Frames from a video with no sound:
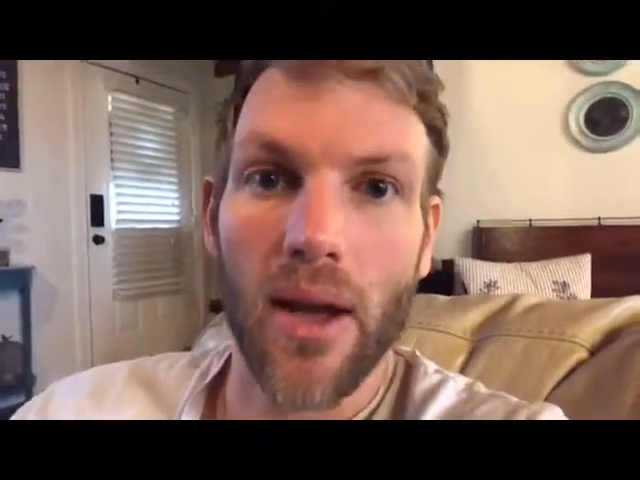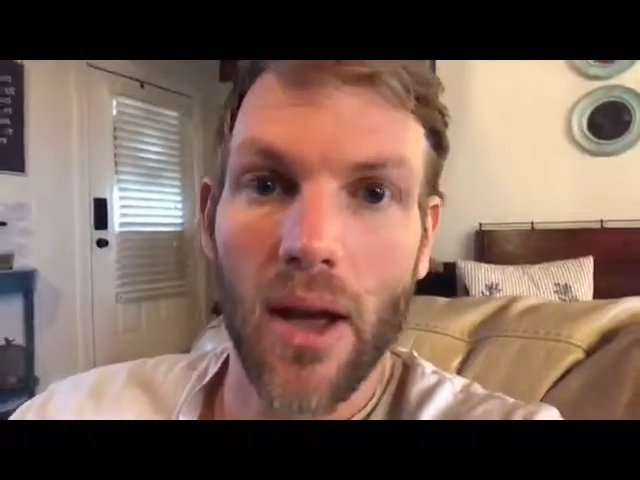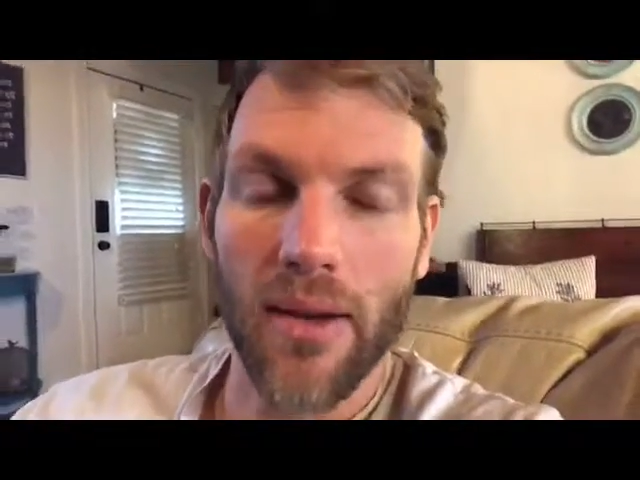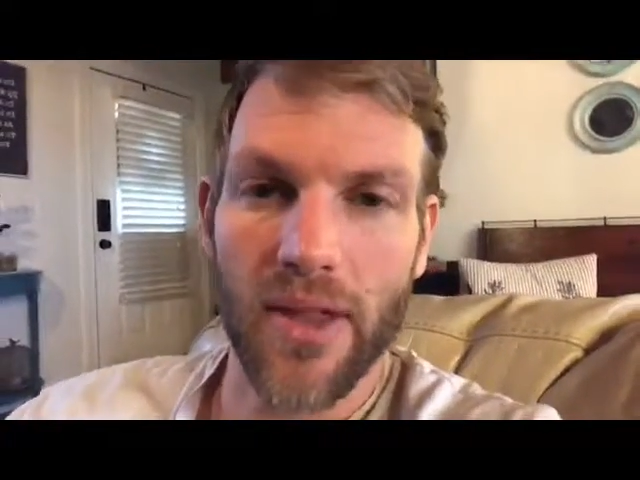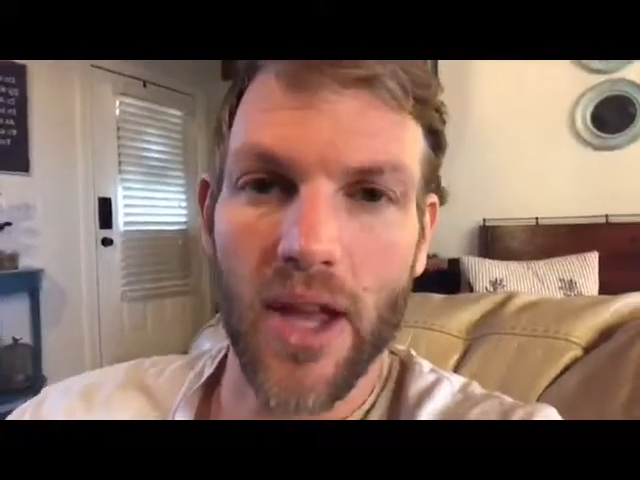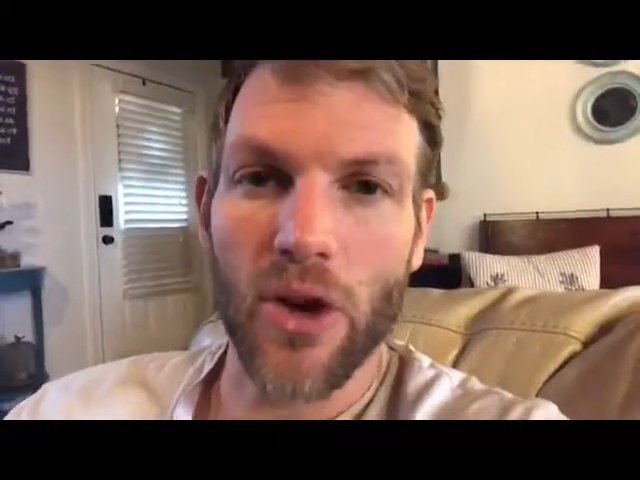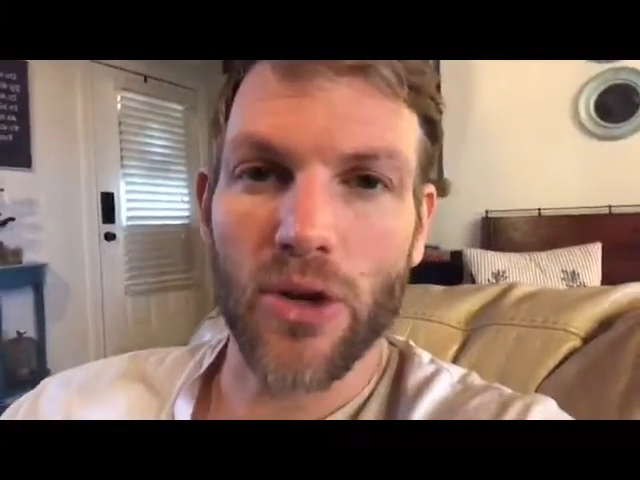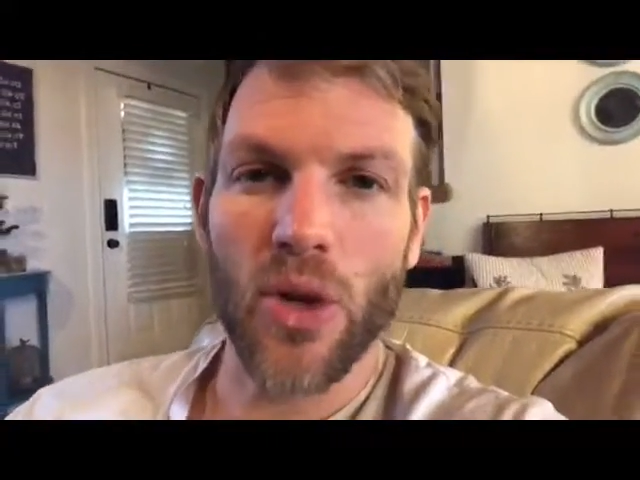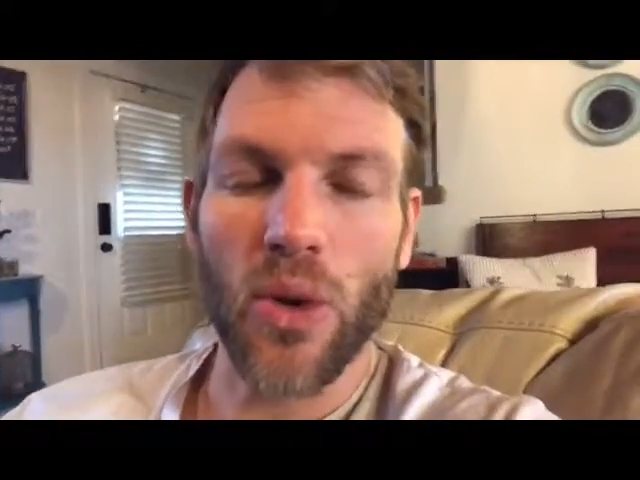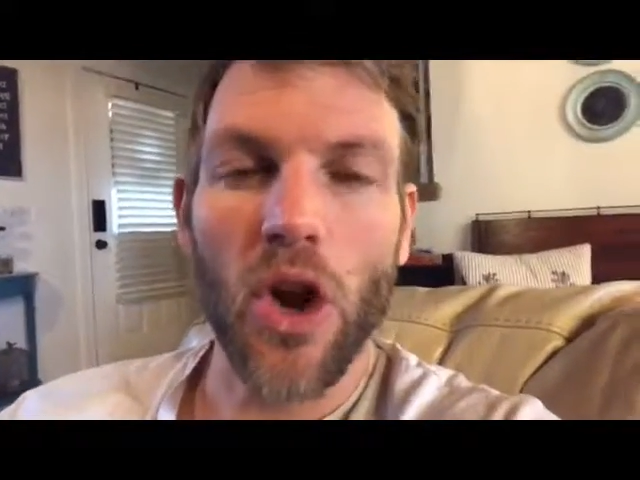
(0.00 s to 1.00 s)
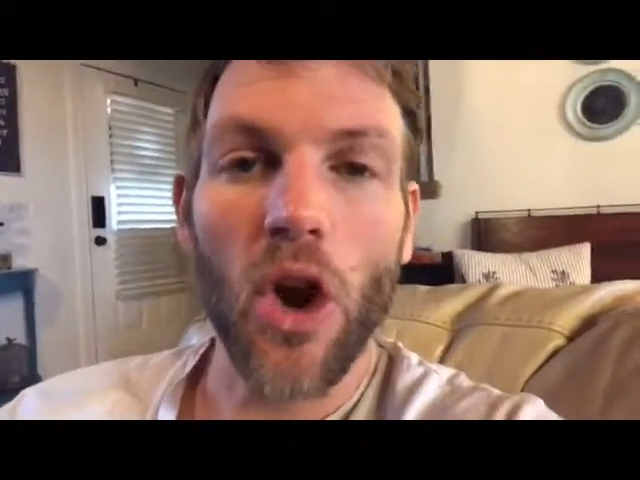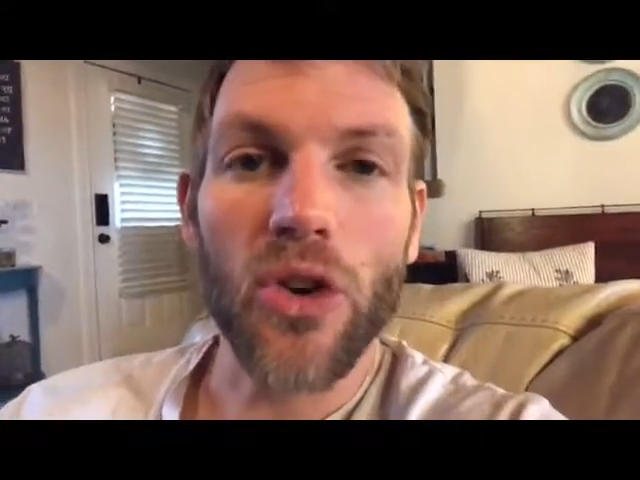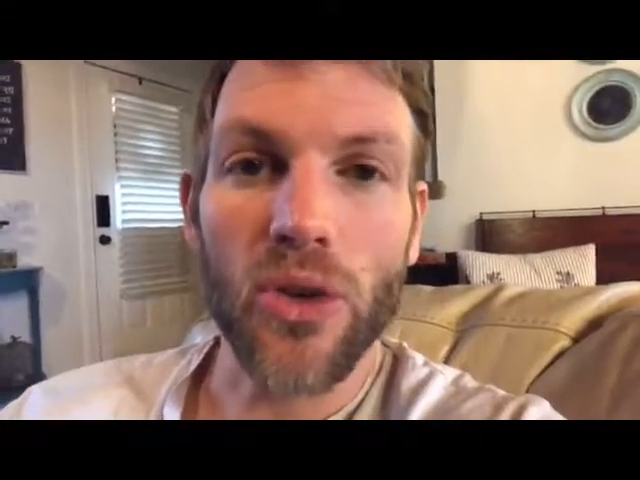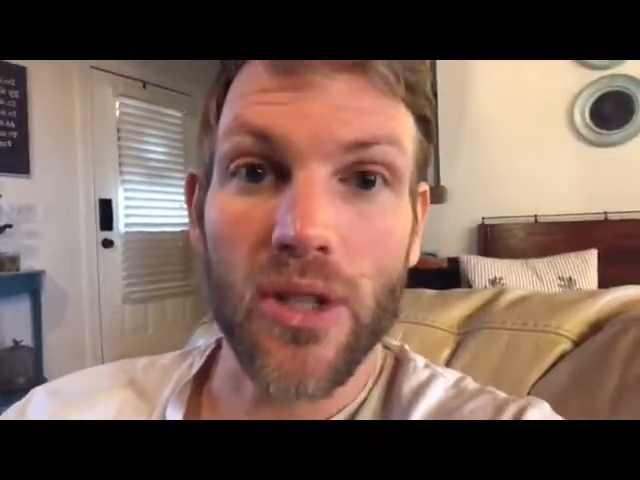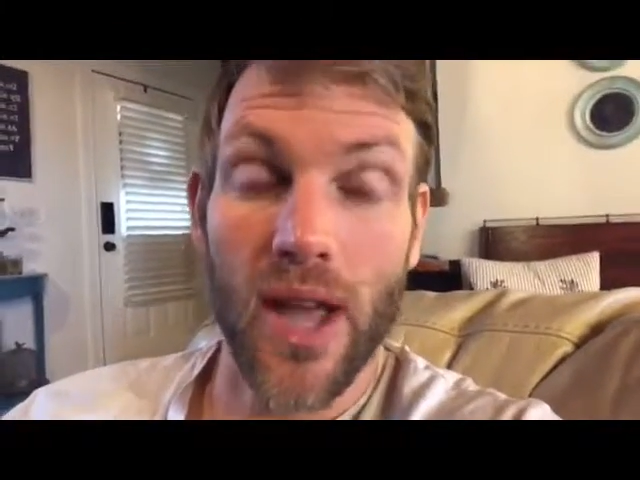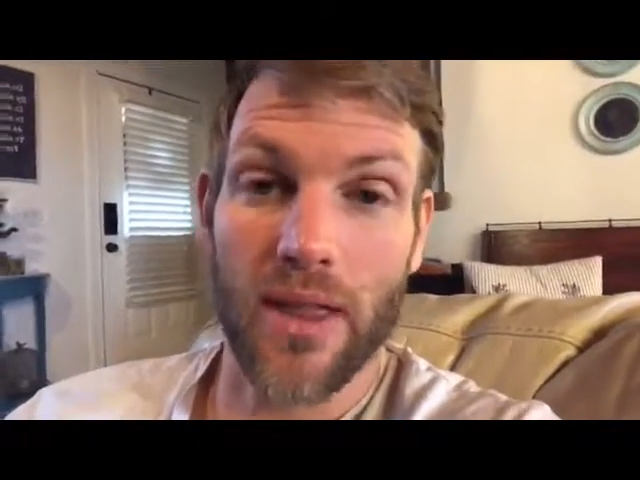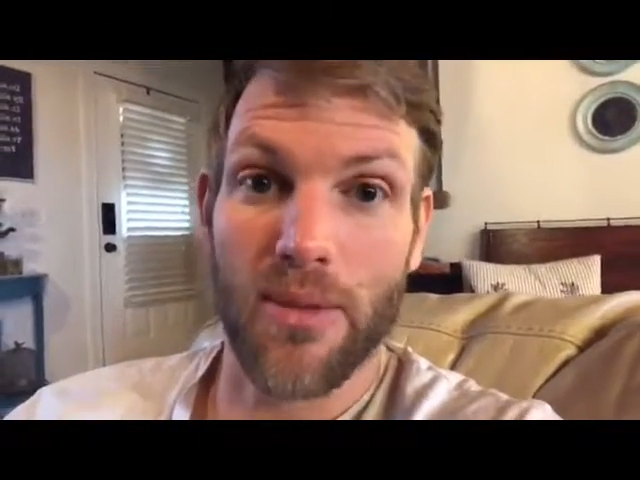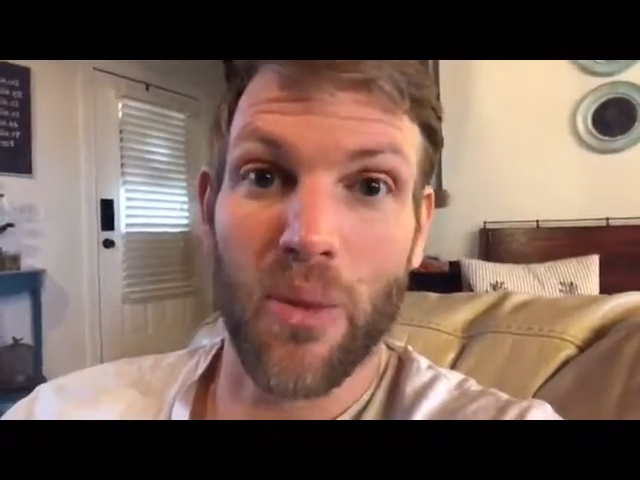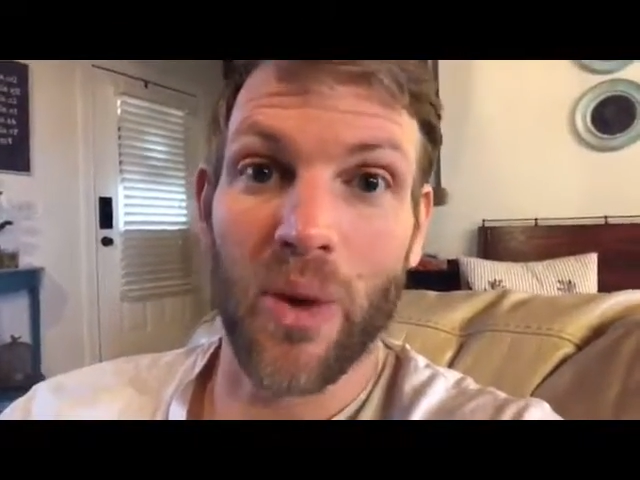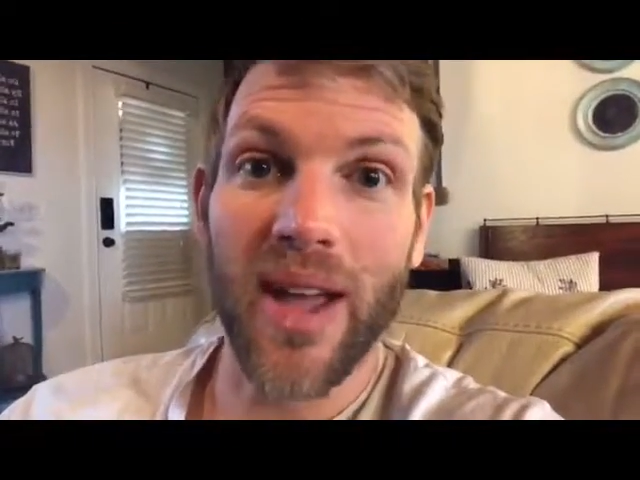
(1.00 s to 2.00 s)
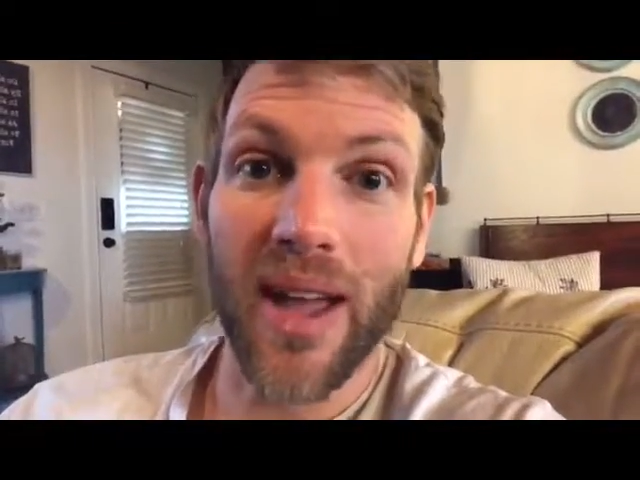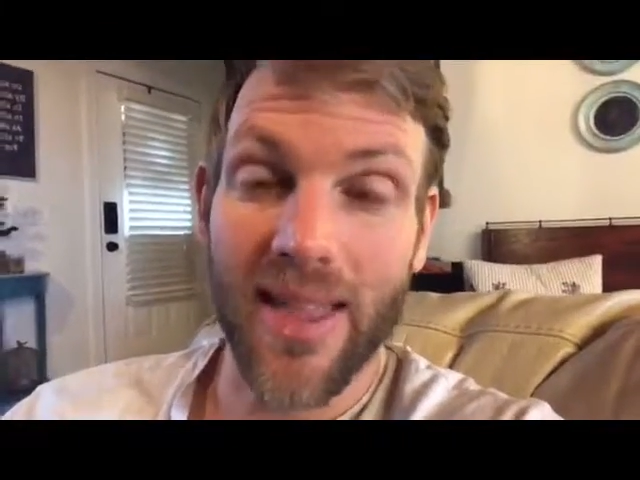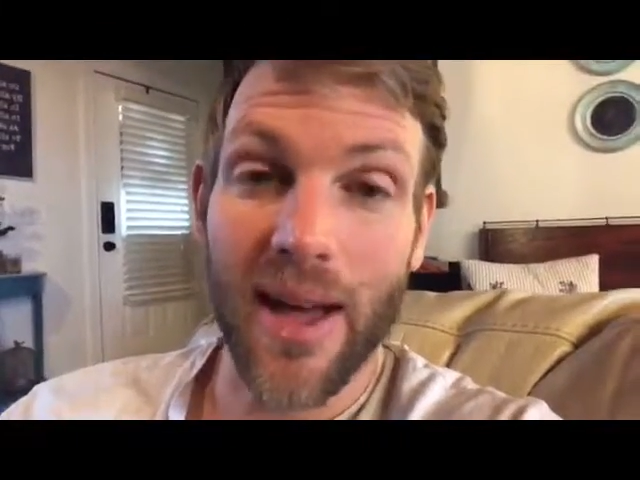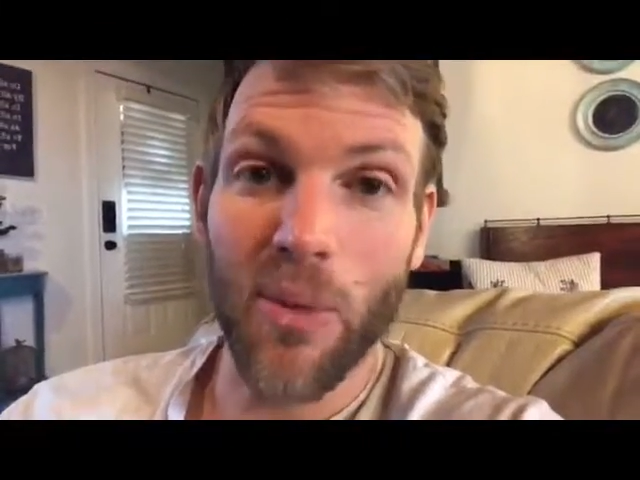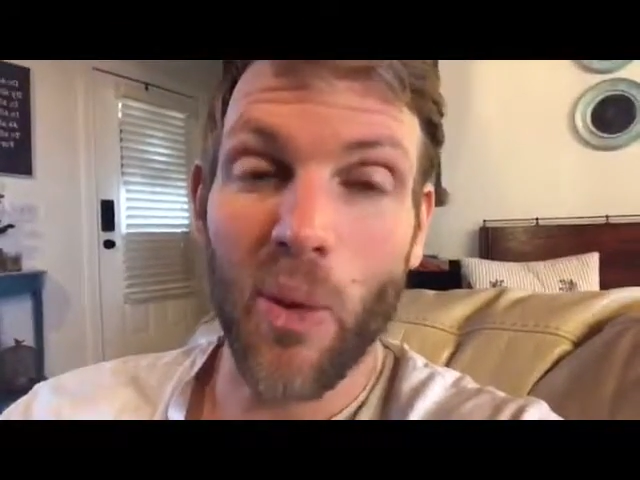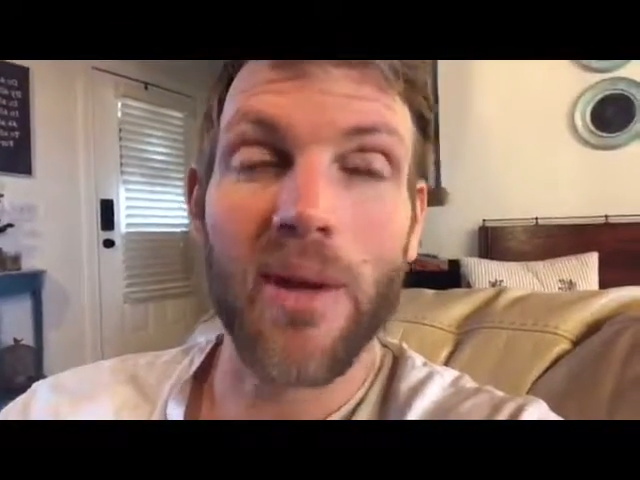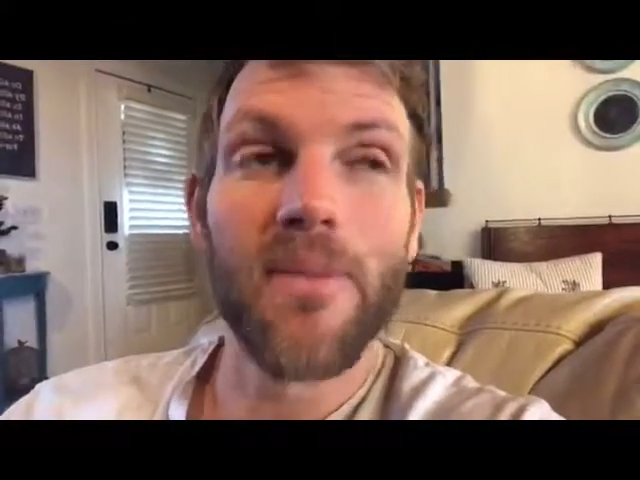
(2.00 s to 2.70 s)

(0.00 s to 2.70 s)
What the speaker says: of the Arizona Cardinals at that point.